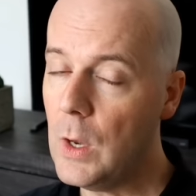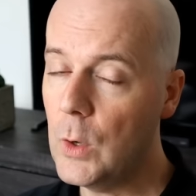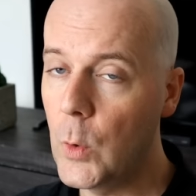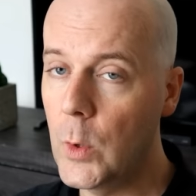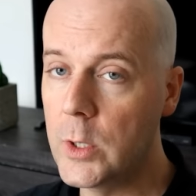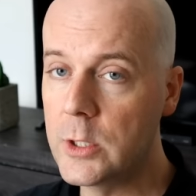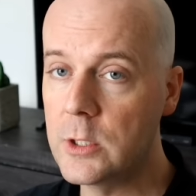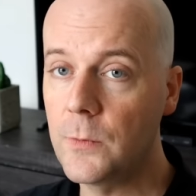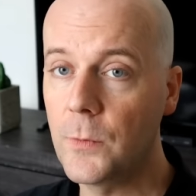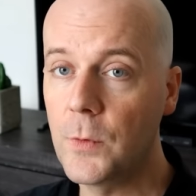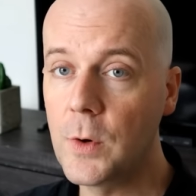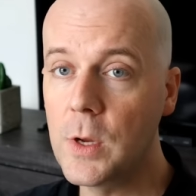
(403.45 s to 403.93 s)

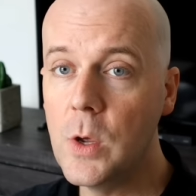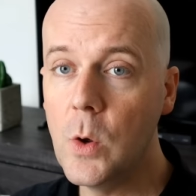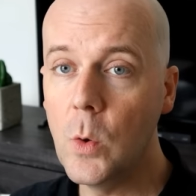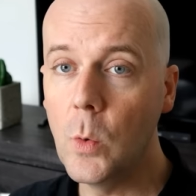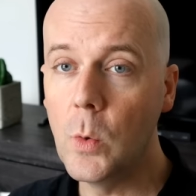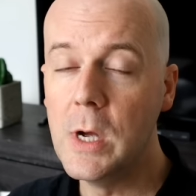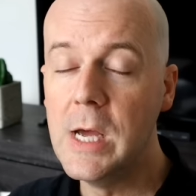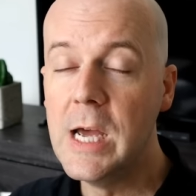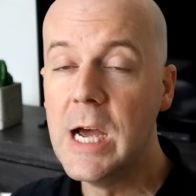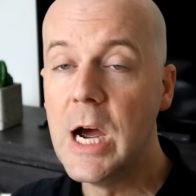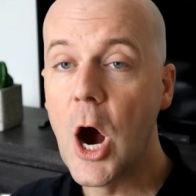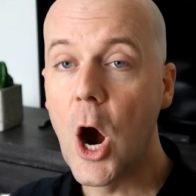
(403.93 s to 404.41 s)
Question for
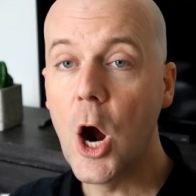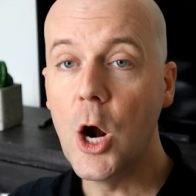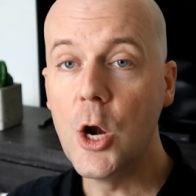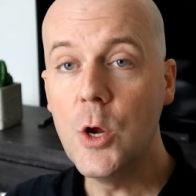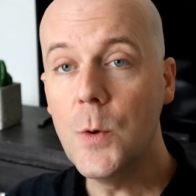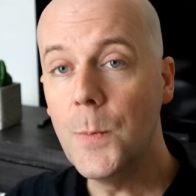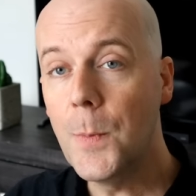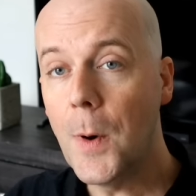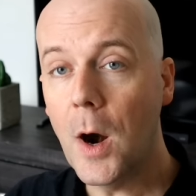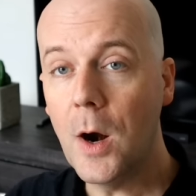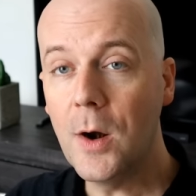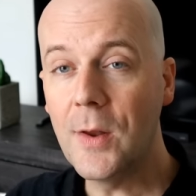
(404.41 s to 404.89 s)
you Are
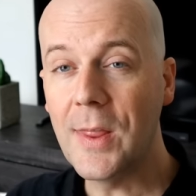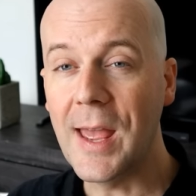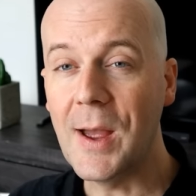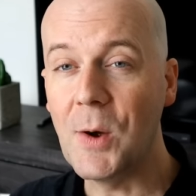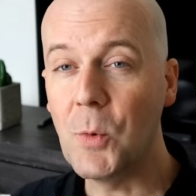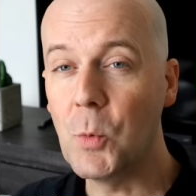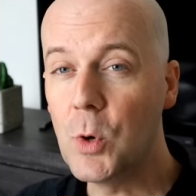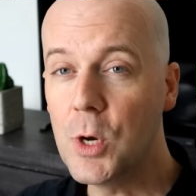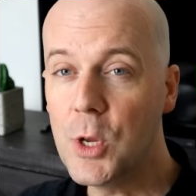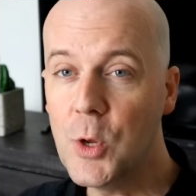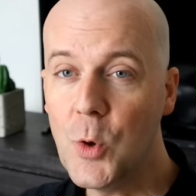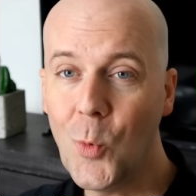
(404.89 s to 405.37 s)
you part of
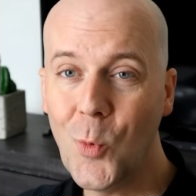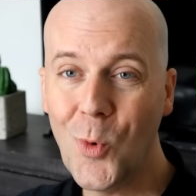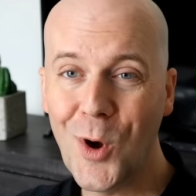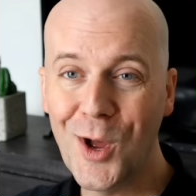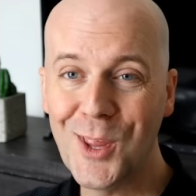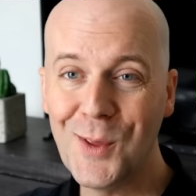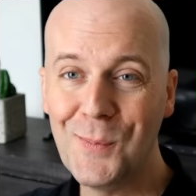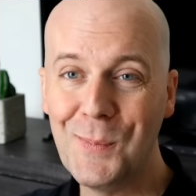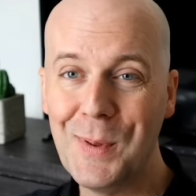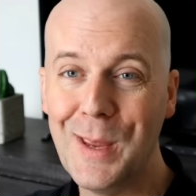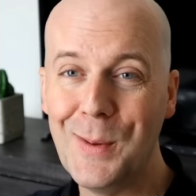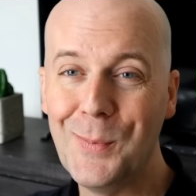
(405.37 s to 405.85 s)
that? Were you
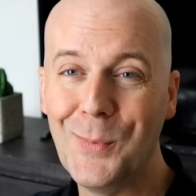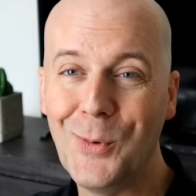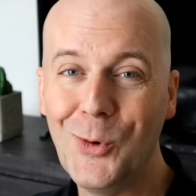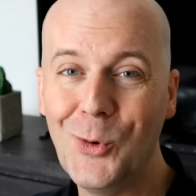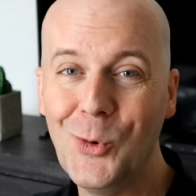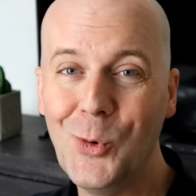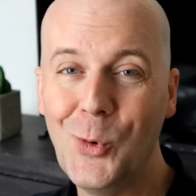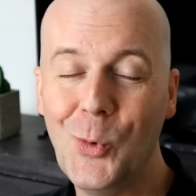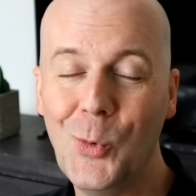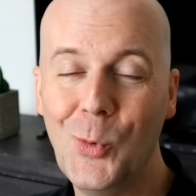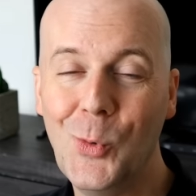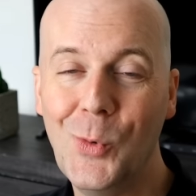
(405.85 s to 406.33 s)
one of the
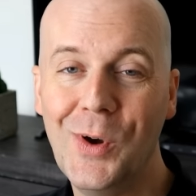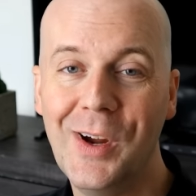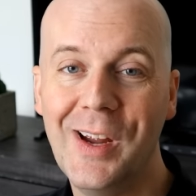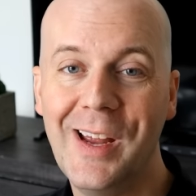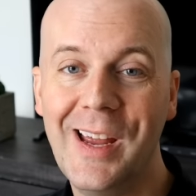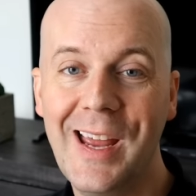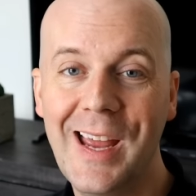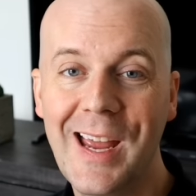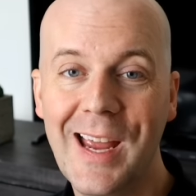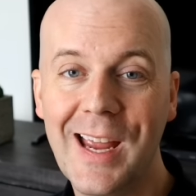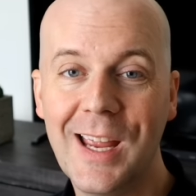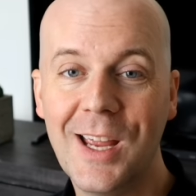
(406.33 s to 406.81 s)
people who
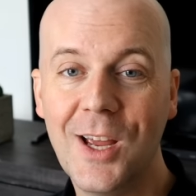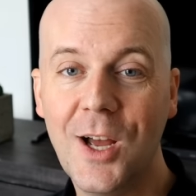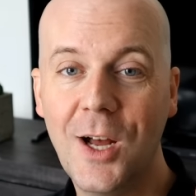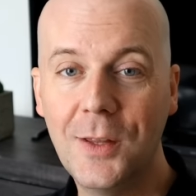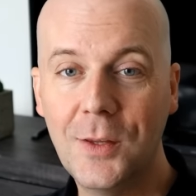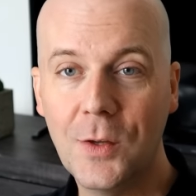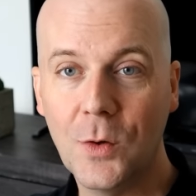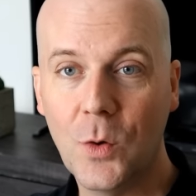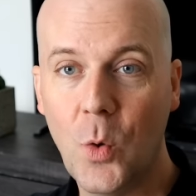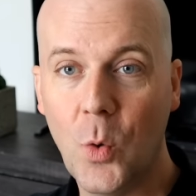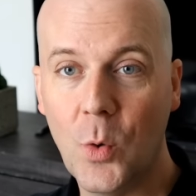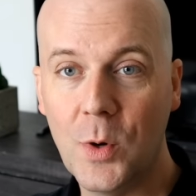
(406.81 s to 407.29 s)

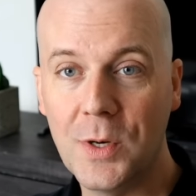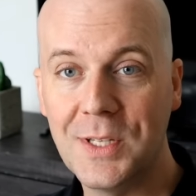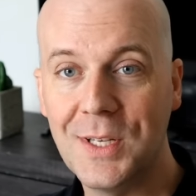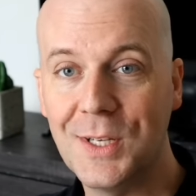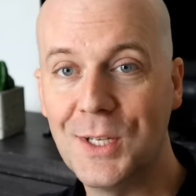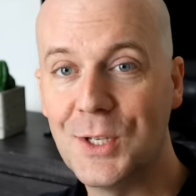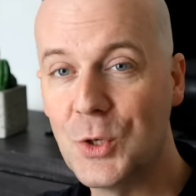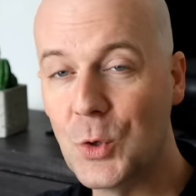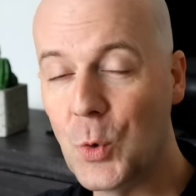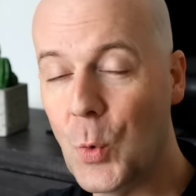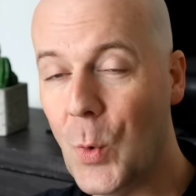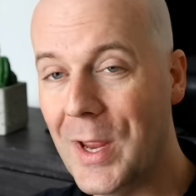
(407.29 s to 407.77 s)
cut the cord
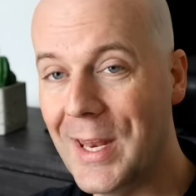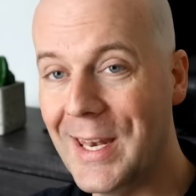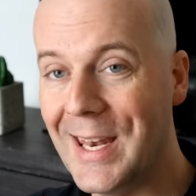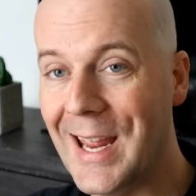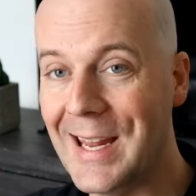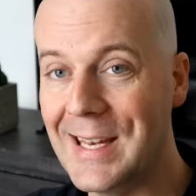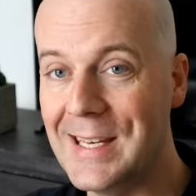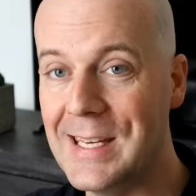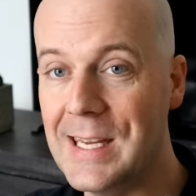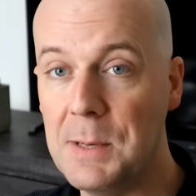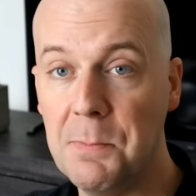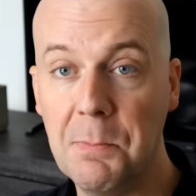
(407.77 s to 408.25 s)
since
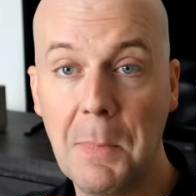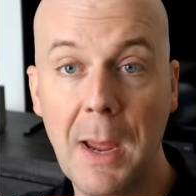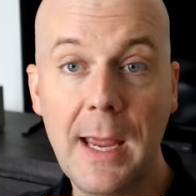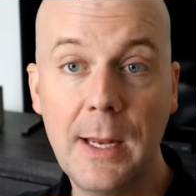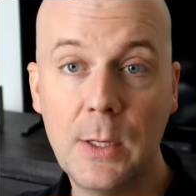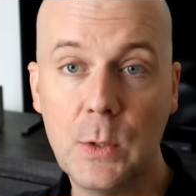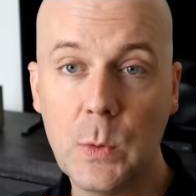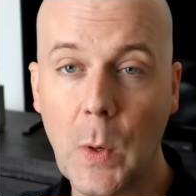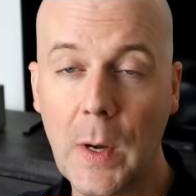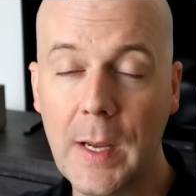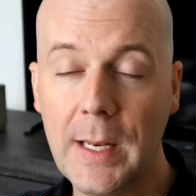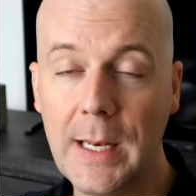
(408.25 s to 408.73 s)
2019,
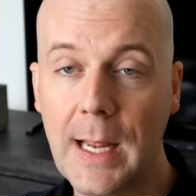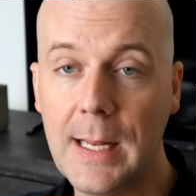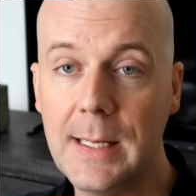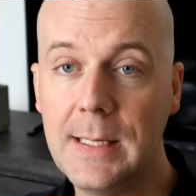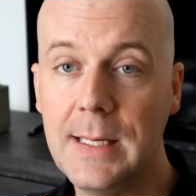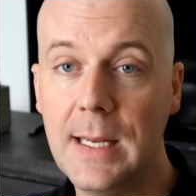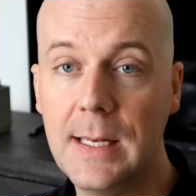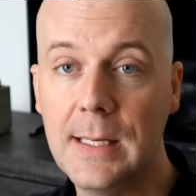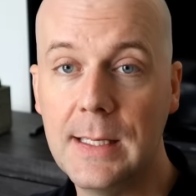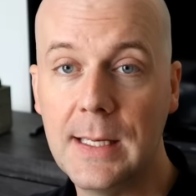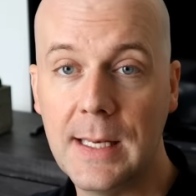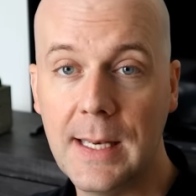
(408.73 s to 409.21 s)
May
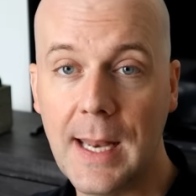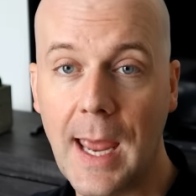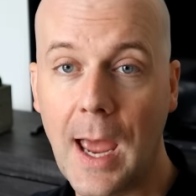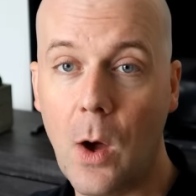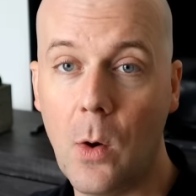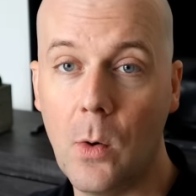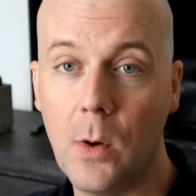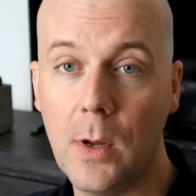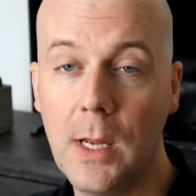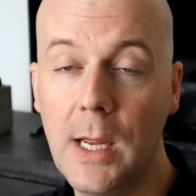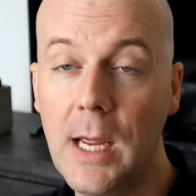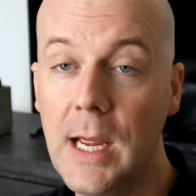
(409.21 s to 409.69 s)
2019 to
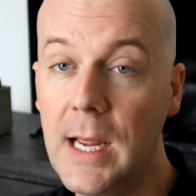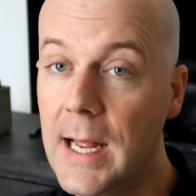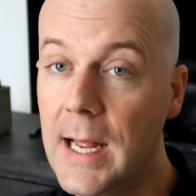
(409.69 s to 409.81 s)
now?